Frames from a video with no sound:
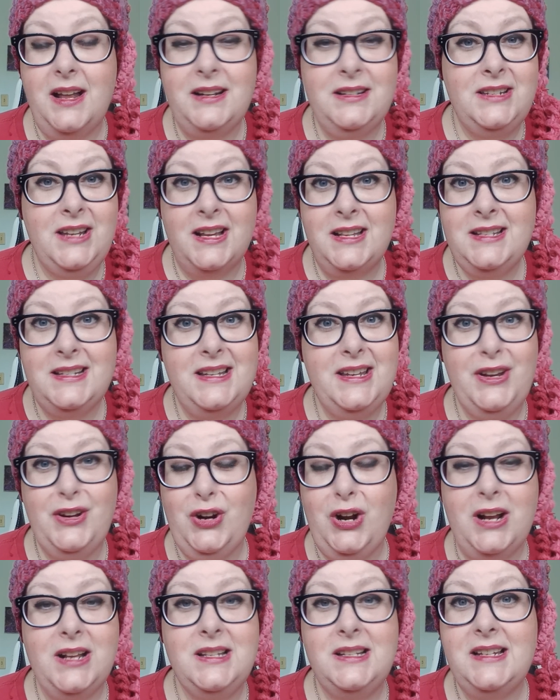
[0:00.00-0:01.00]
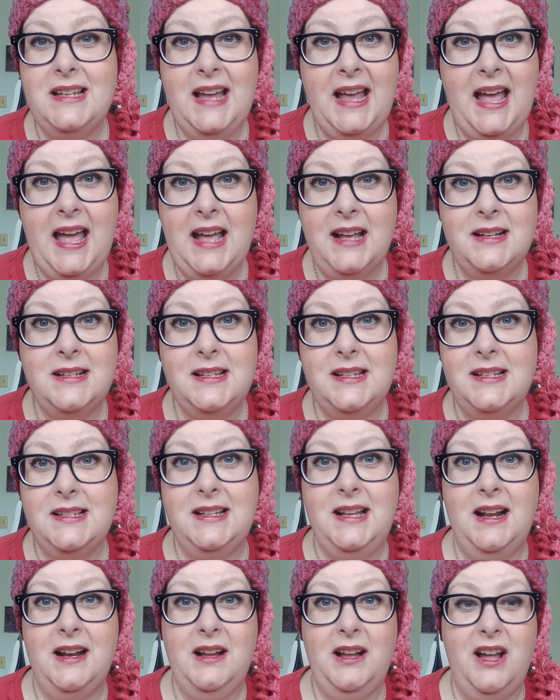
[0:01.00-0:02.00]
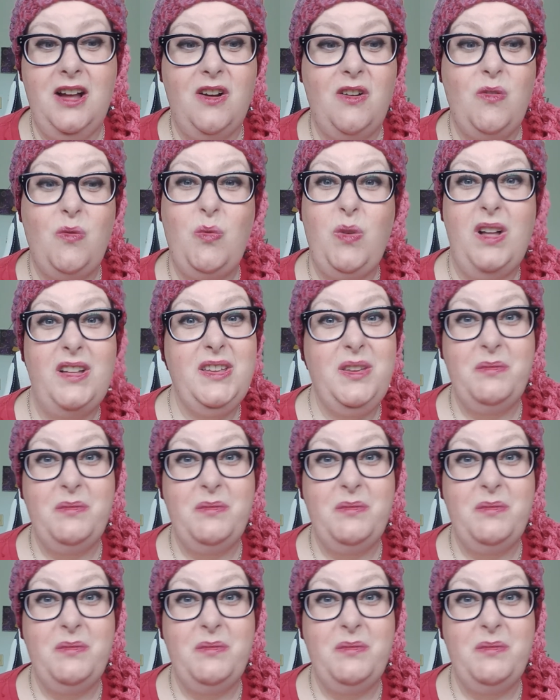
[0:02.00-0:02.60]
dusty, crusty ex is gonna go, well,